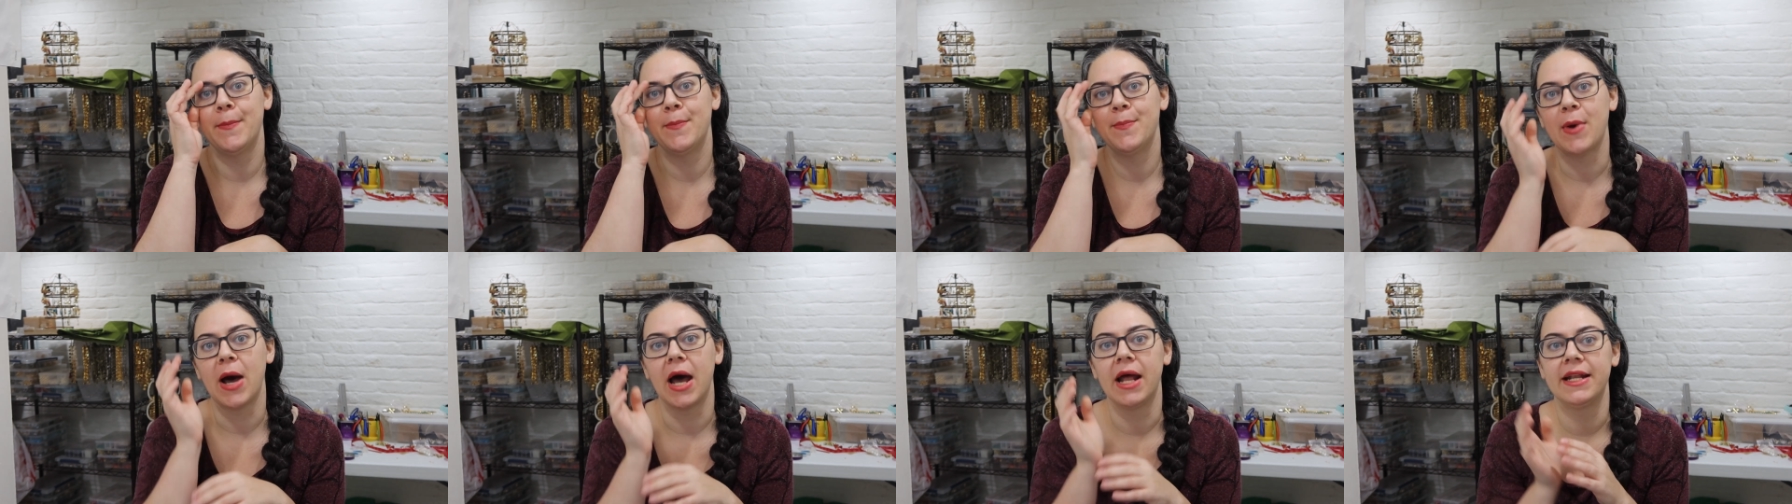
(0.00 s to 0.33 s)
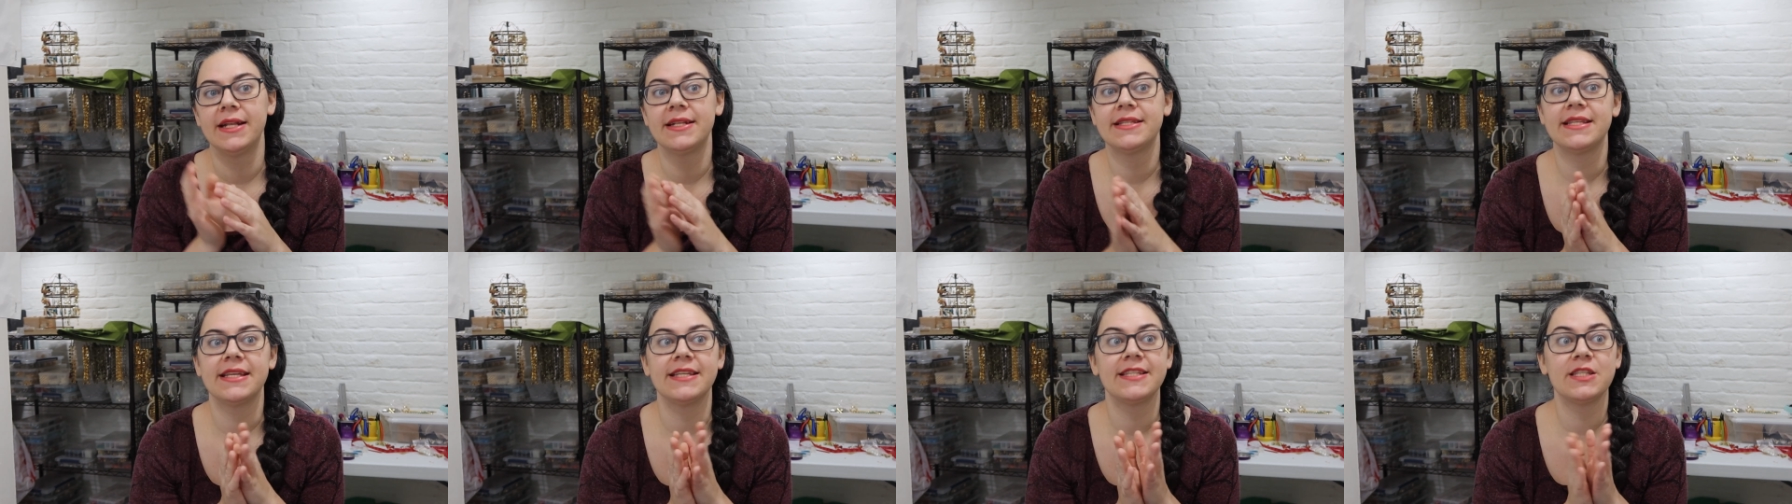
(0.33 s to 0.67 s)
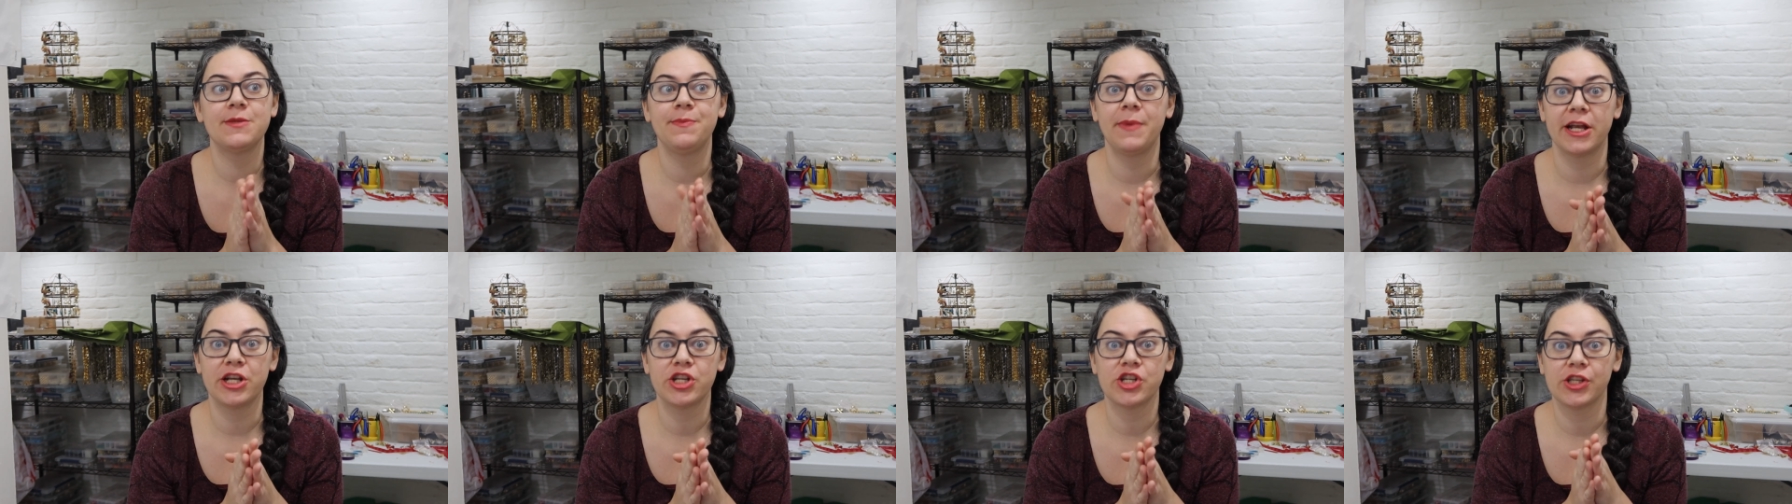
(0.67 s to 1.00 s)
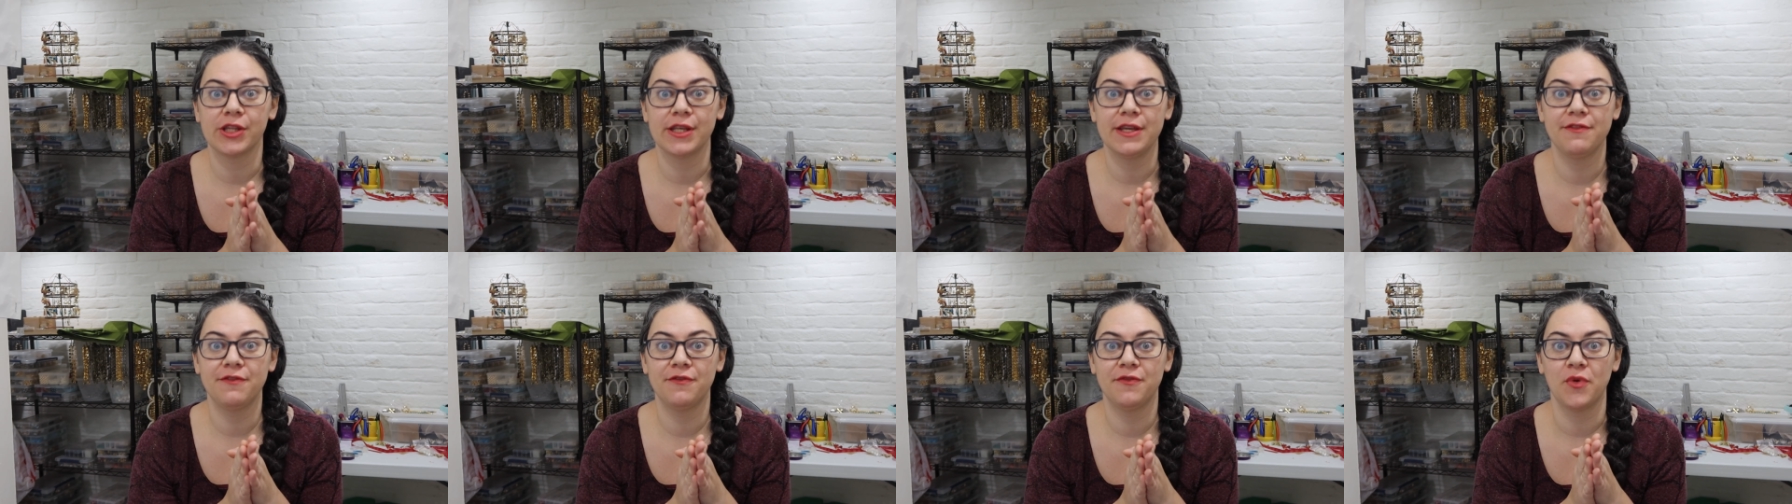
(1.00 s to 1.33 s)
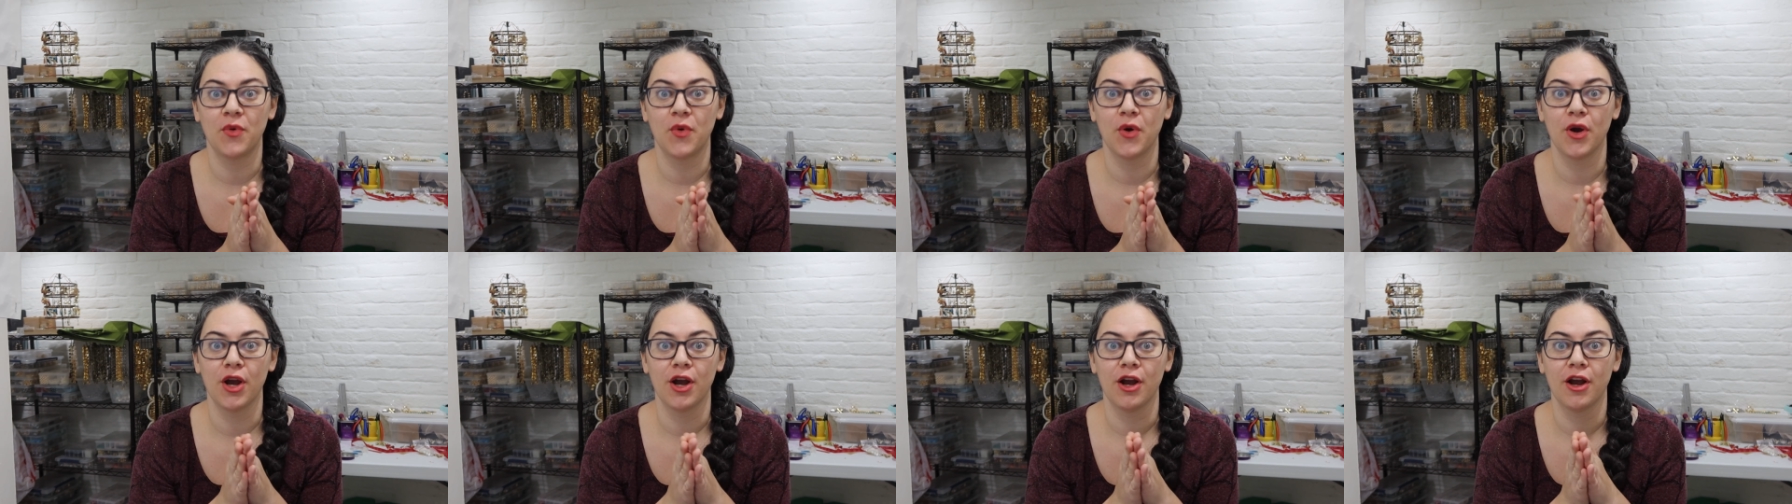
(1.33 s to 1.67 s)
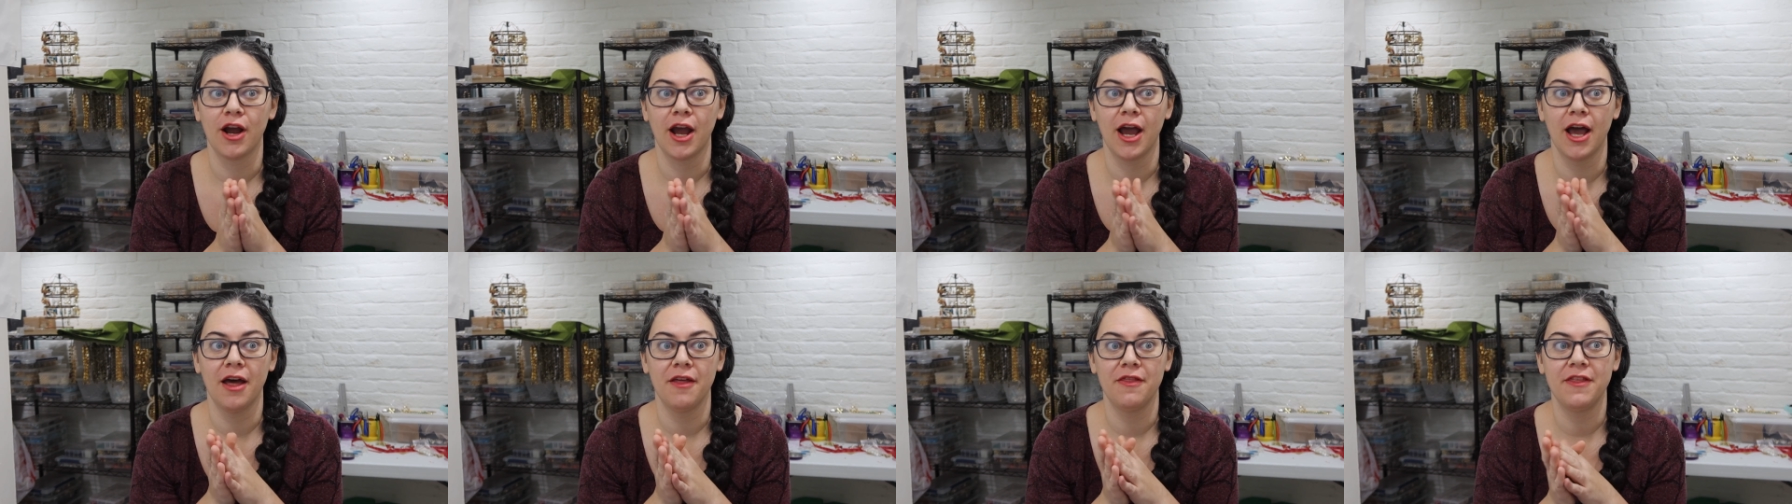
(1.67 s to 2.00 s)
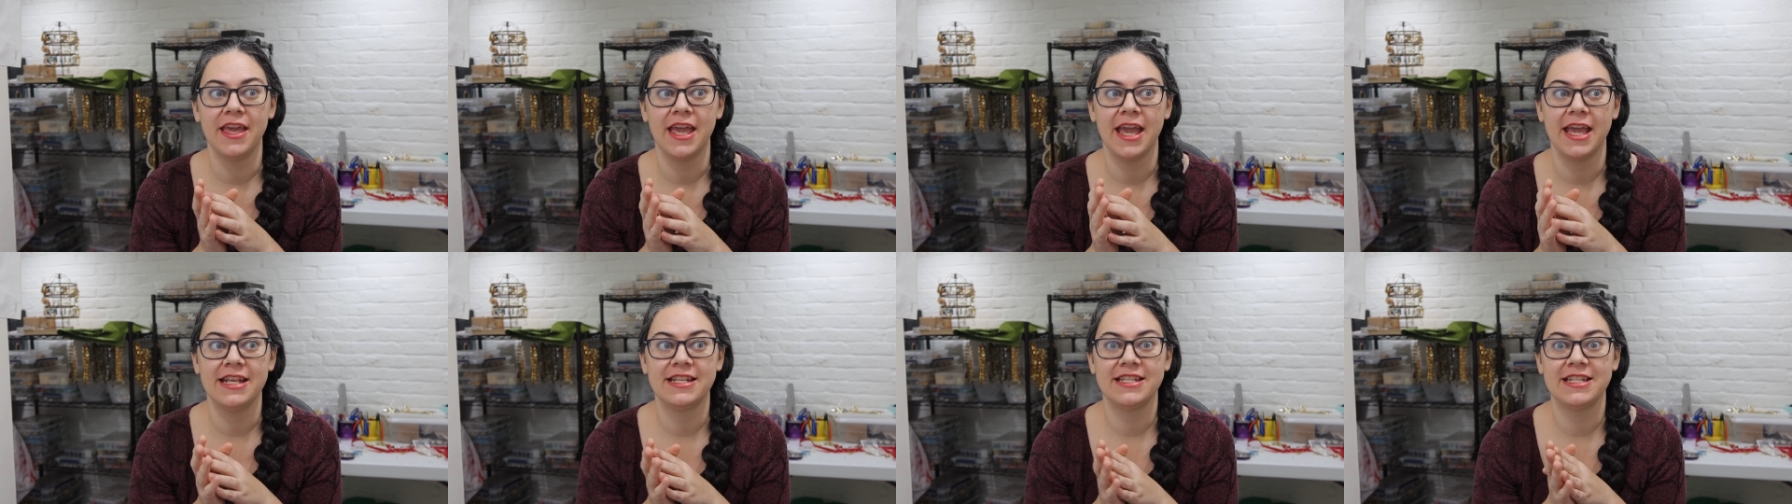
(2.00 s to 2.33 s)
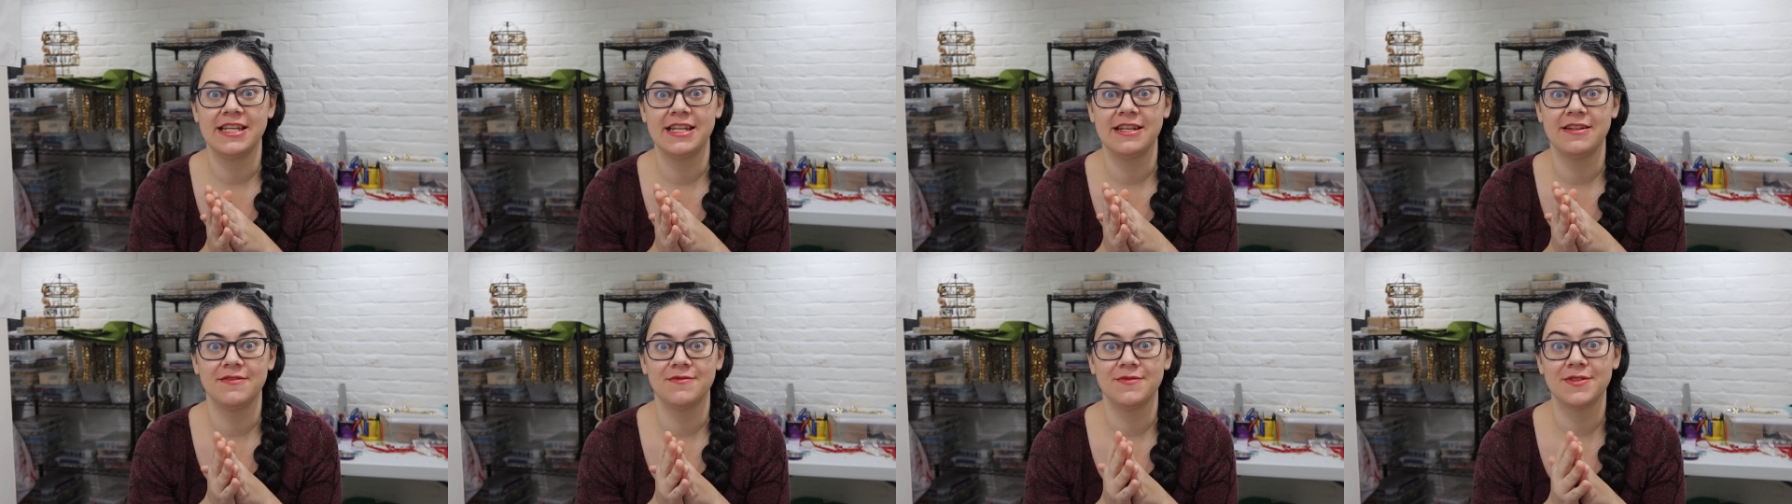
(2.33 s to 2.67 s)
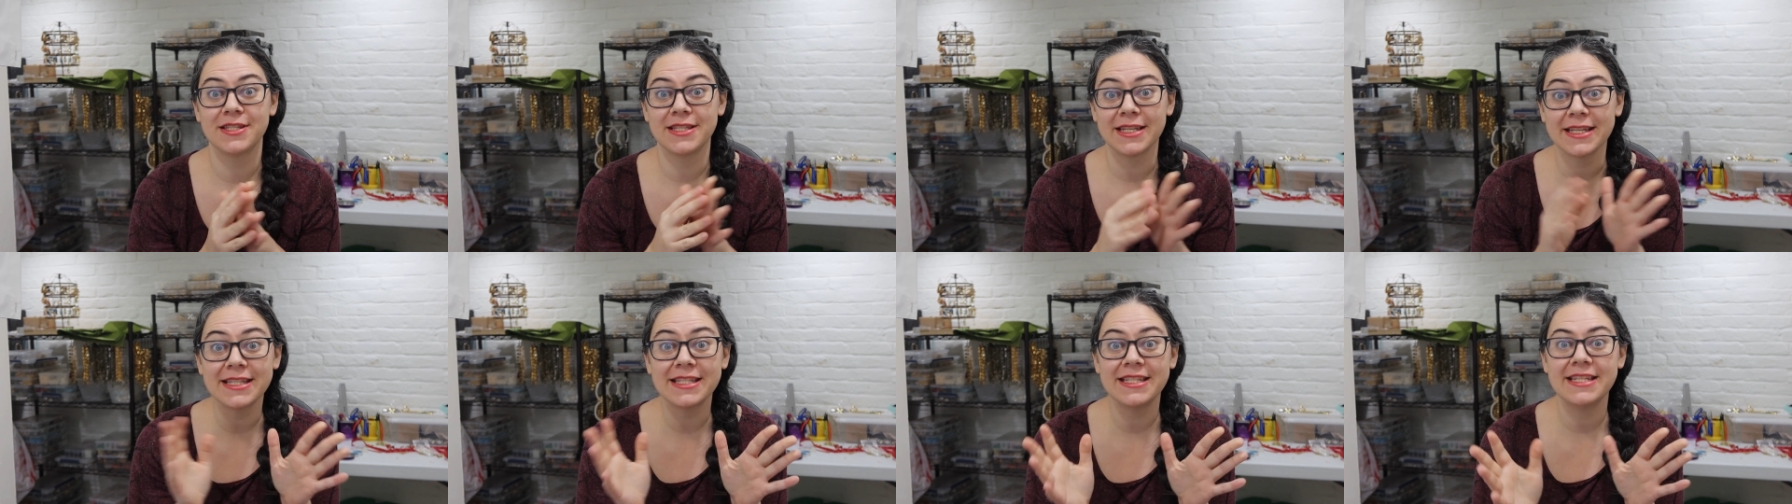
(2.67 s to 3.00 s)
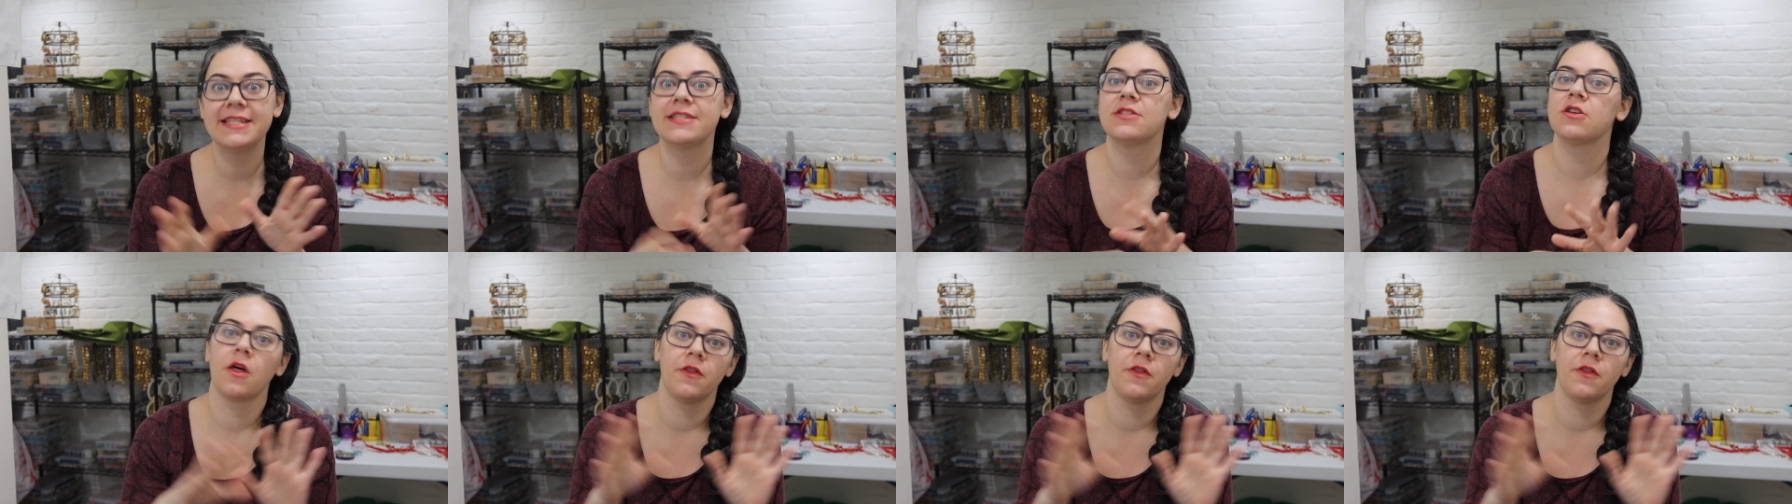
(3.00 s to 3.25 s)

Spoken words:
bonnets, especially for the 1860s,